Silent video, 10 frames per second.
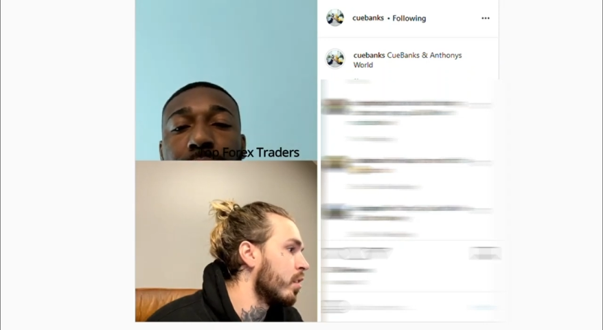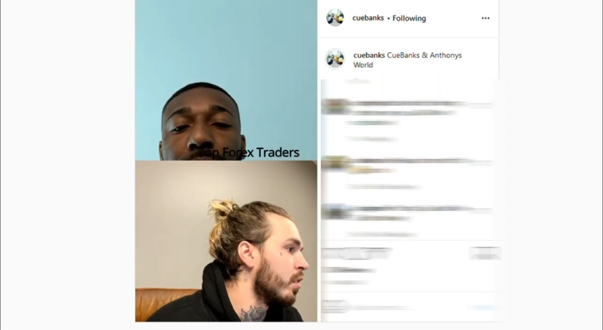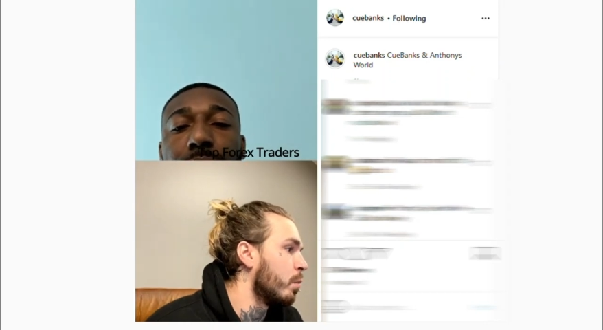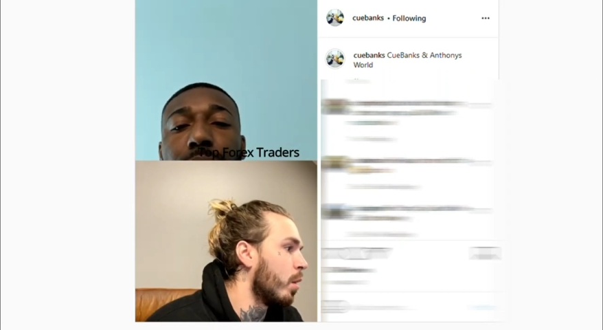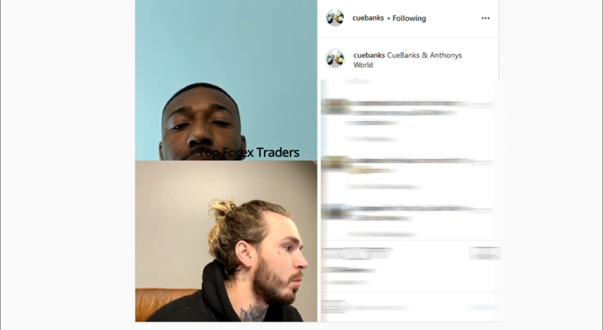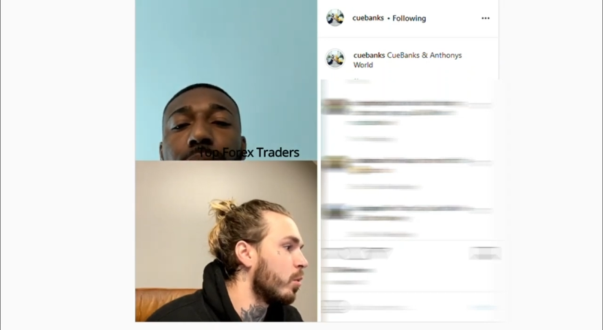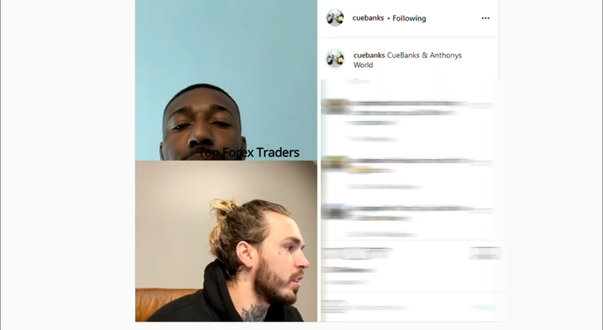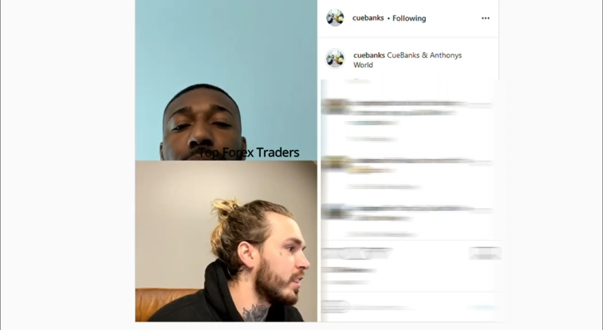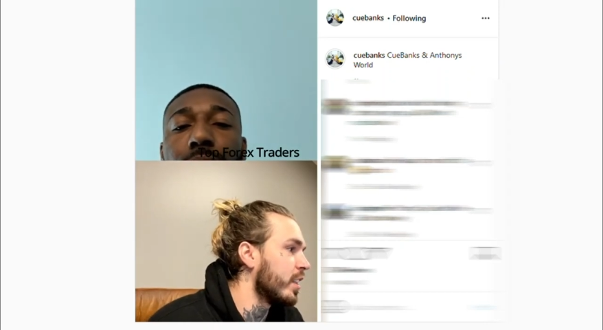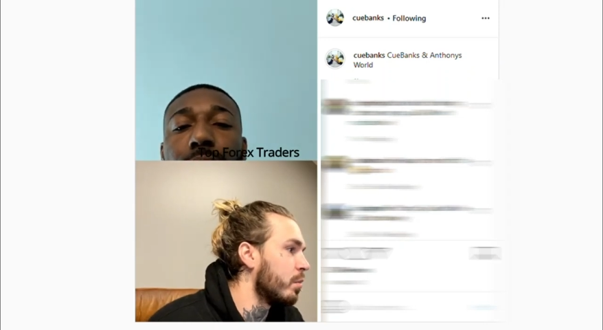Speaker 1: Bro, I'm going
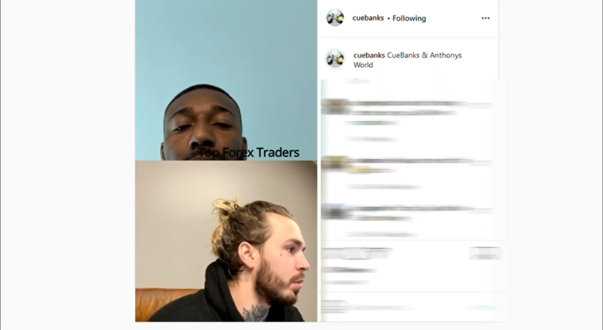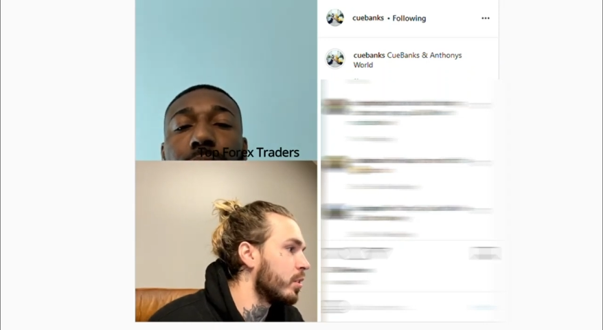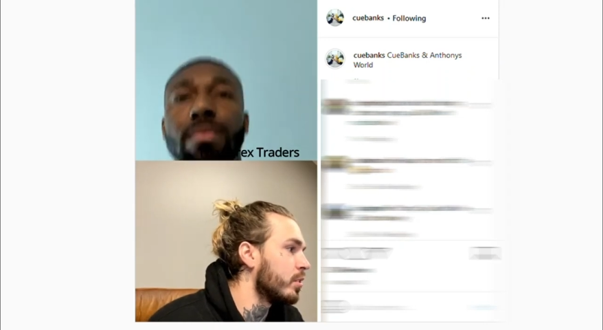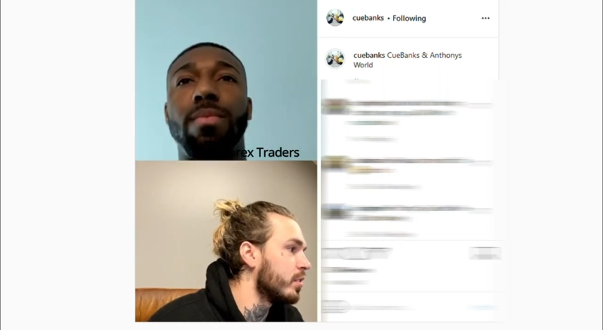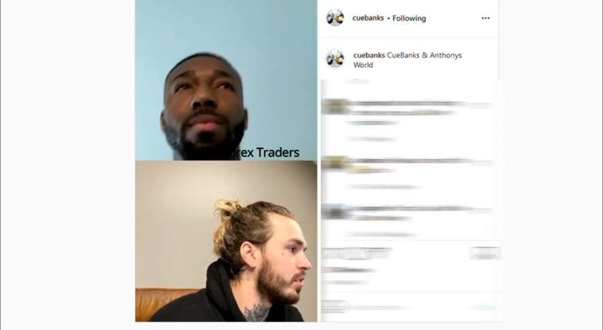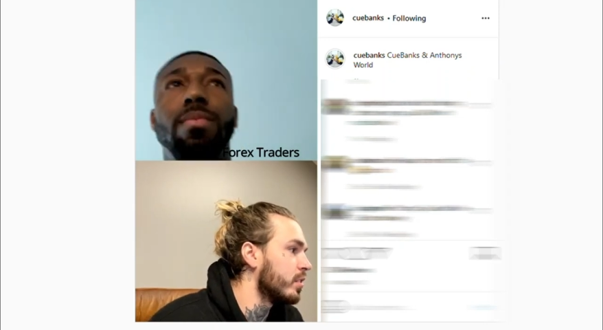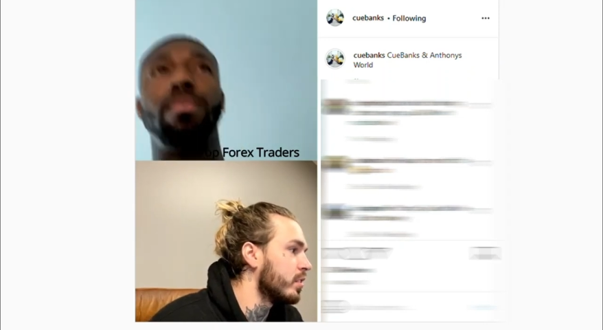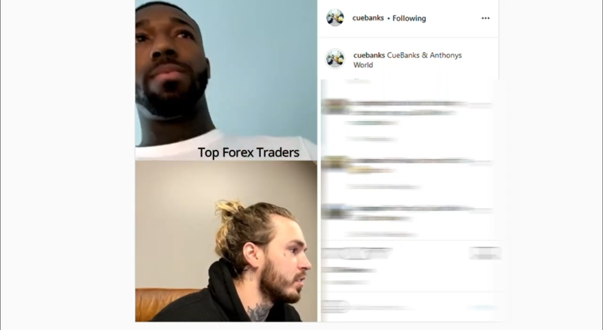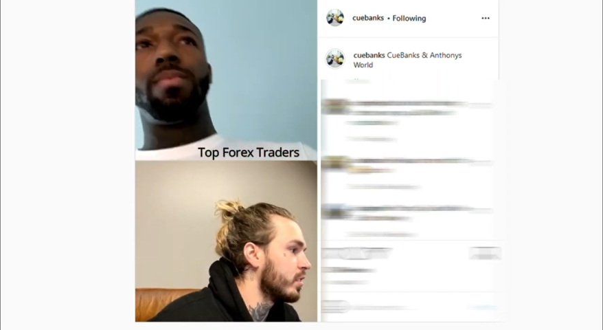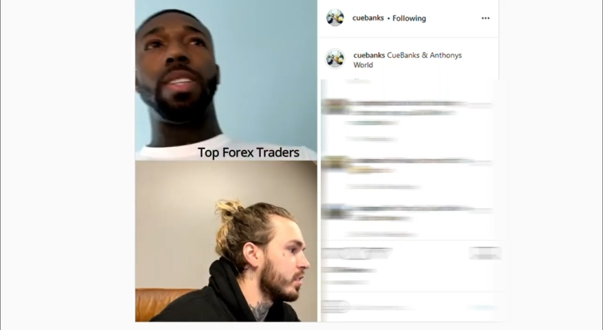to get that vote.
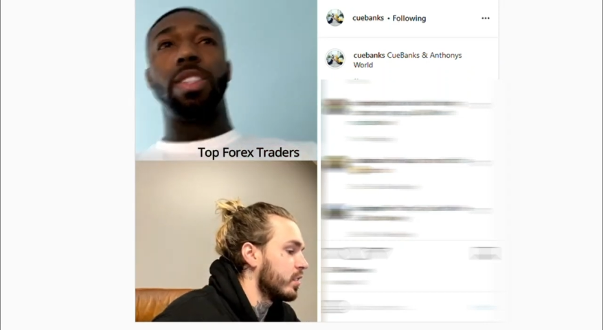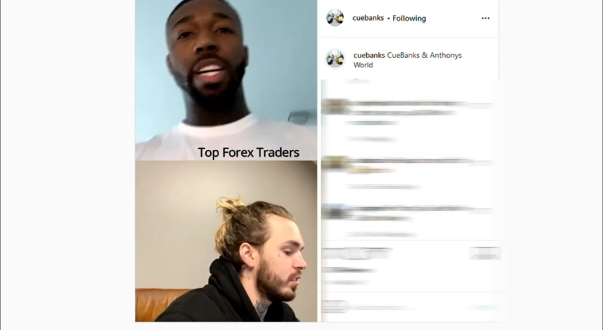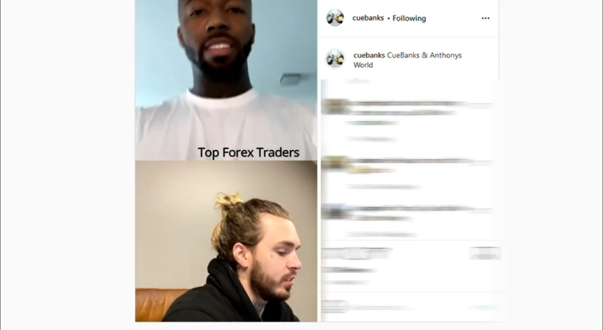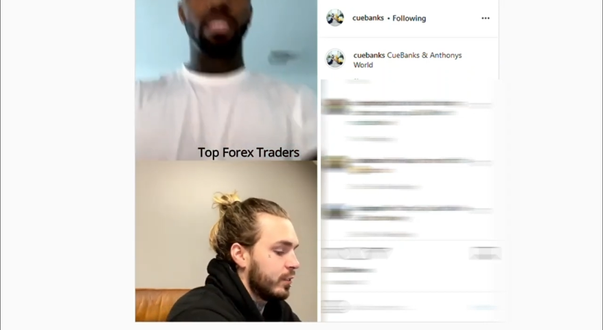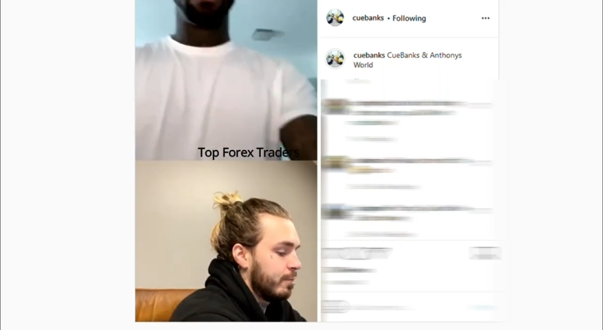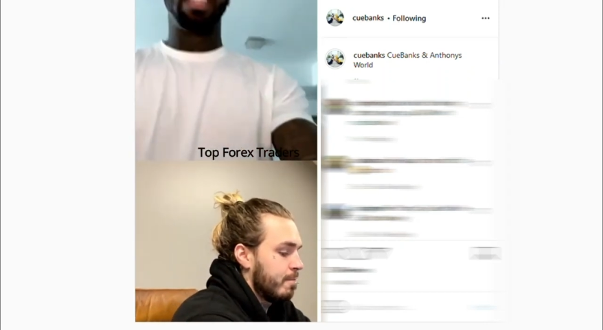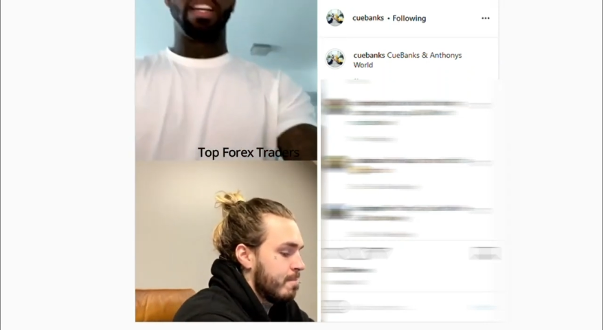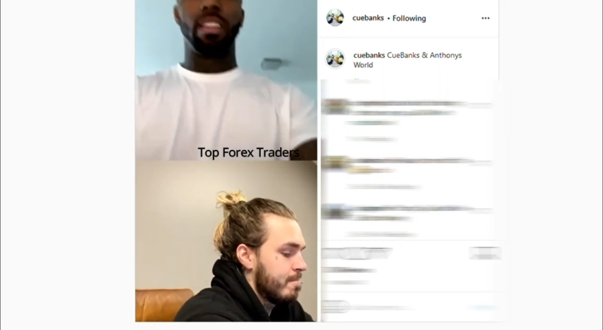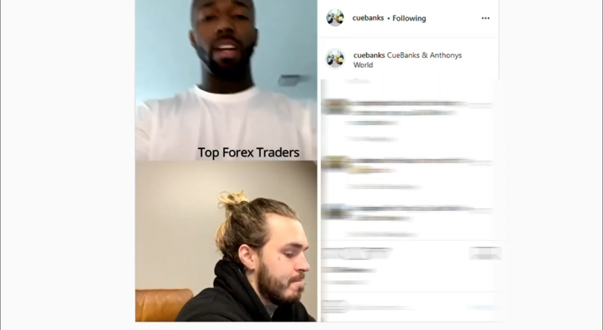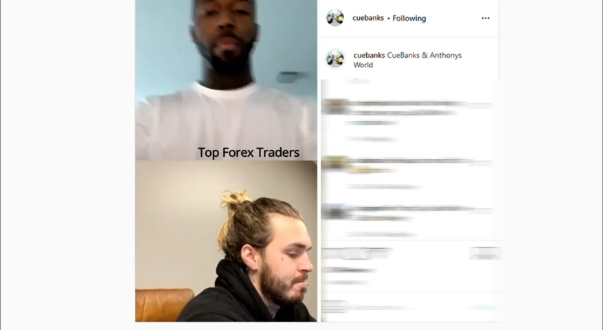Yeah, check it. Yeah,
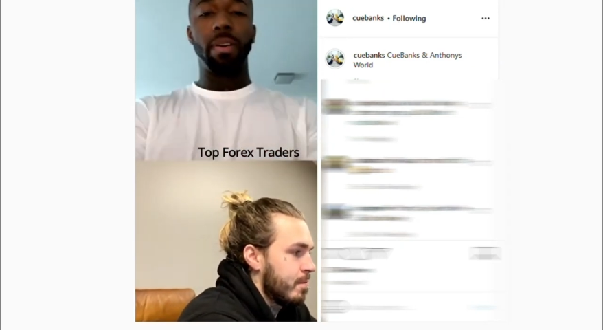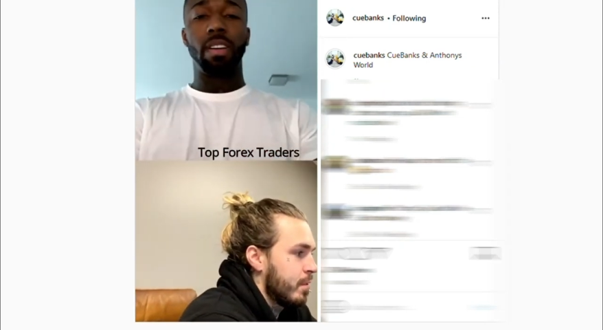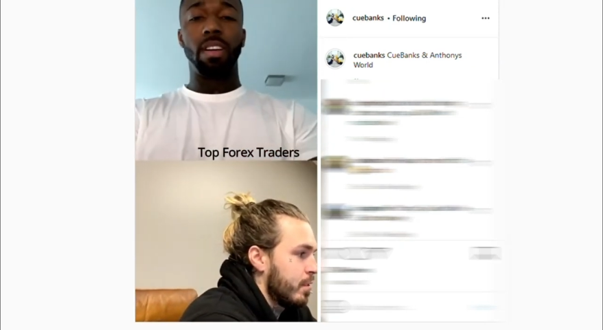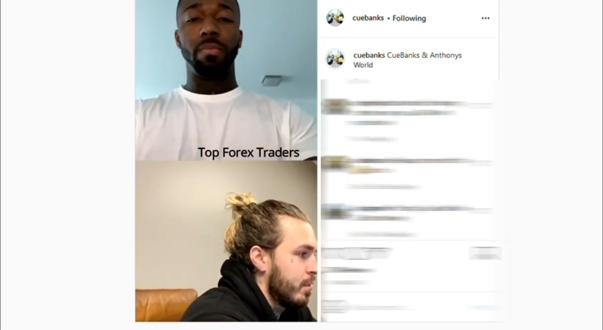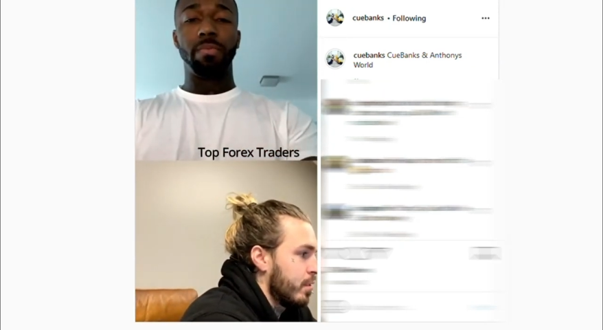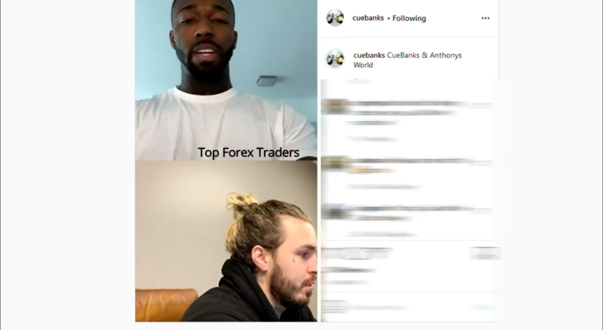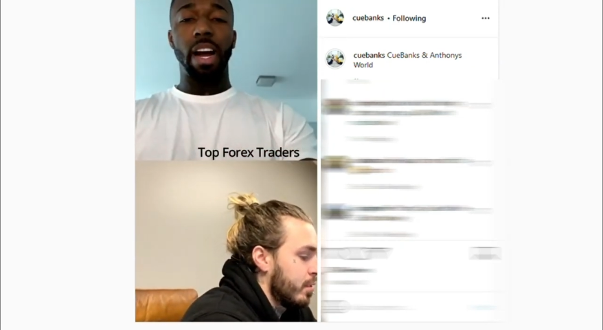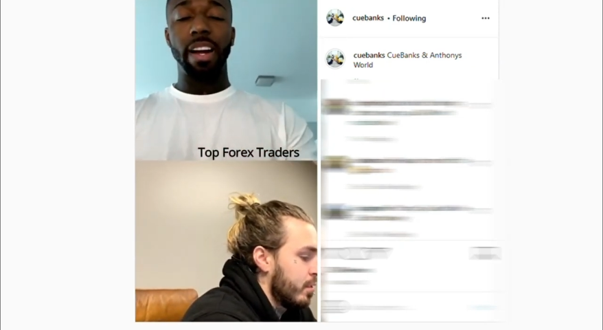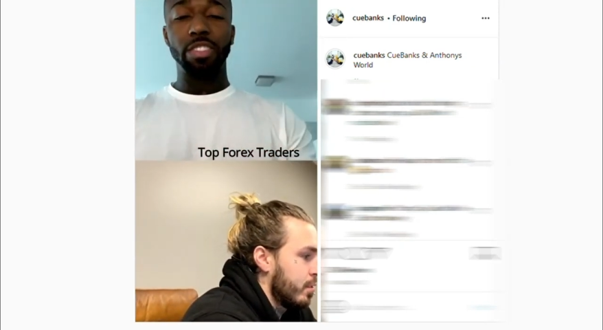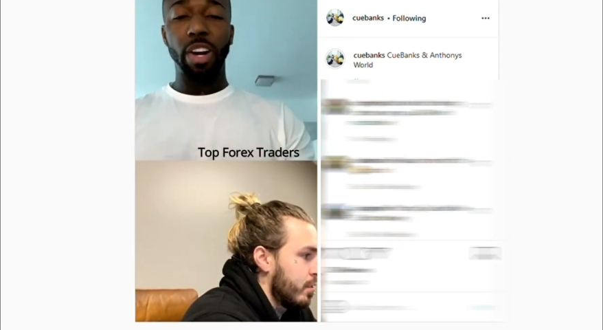I put um. All
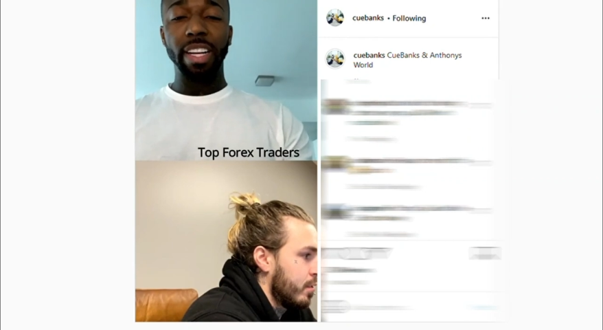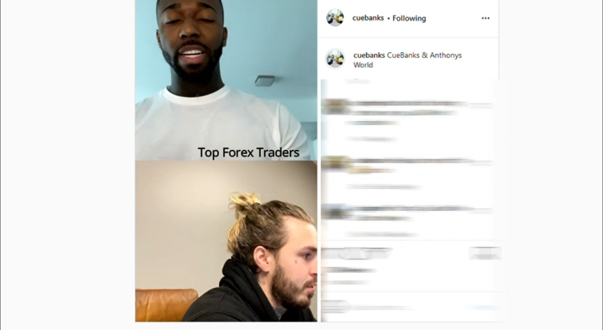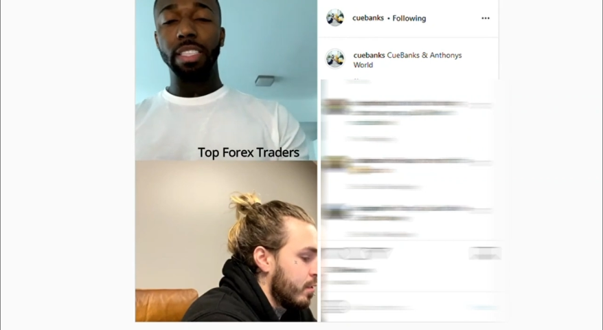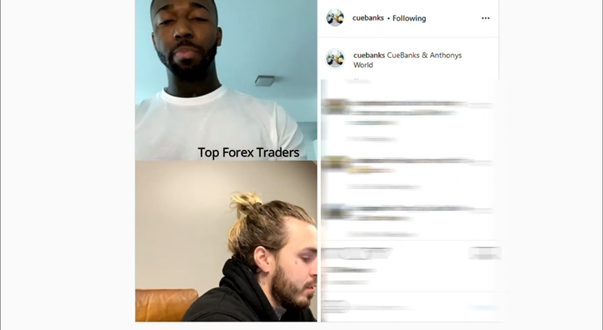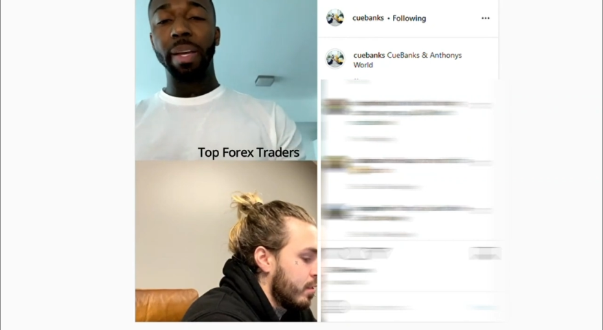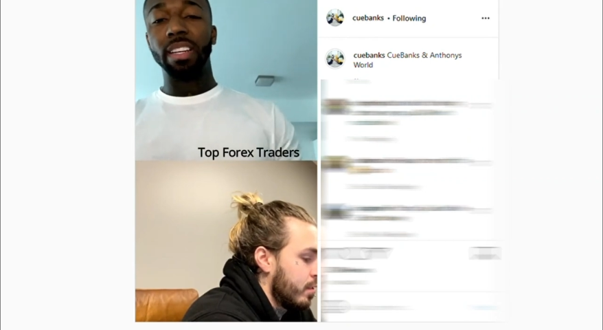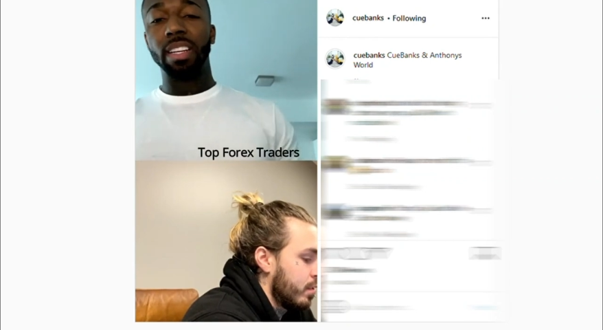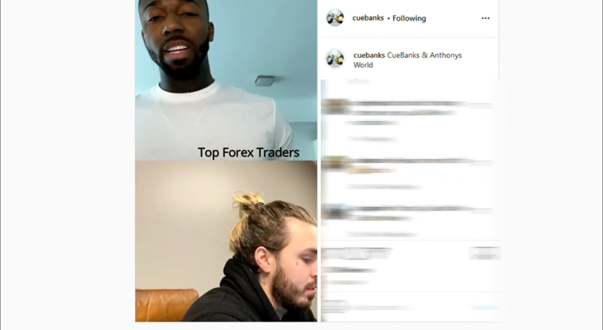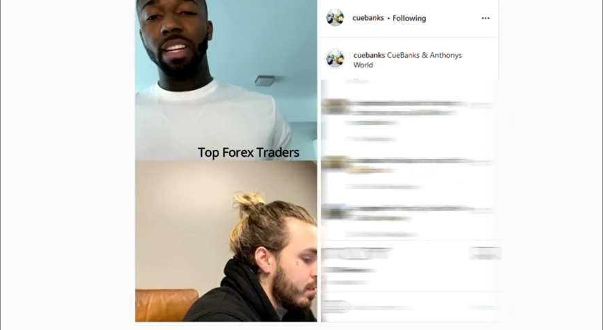right, it's right there. It's pinned.